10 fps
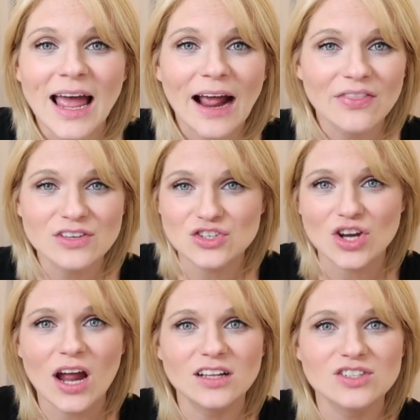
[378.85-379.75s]
And this
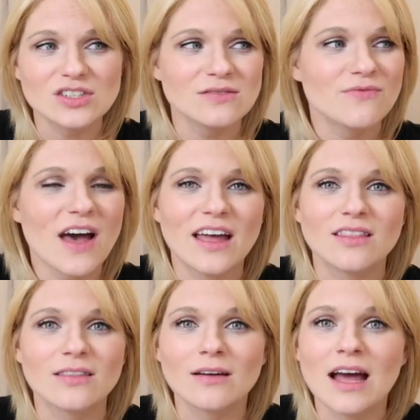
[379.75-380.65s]
child's just
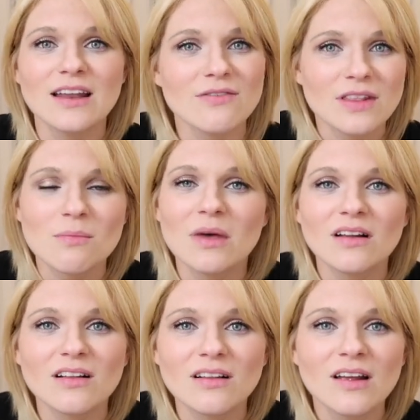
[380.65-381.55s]
fine. They're kind of in the
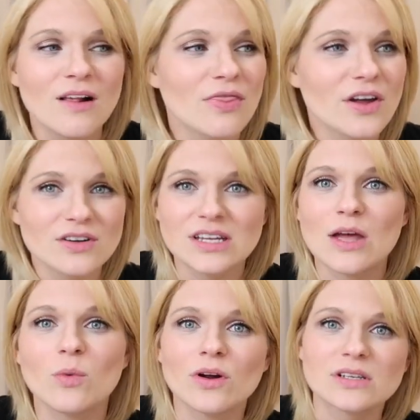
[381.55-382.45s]
middle. Their
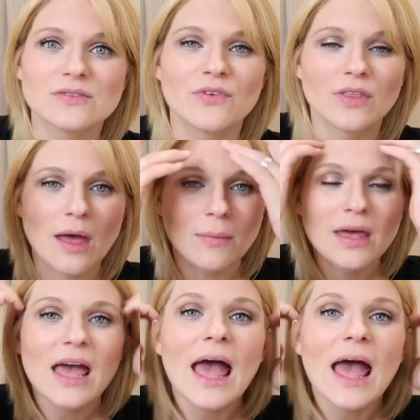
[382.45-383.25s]
day works for them.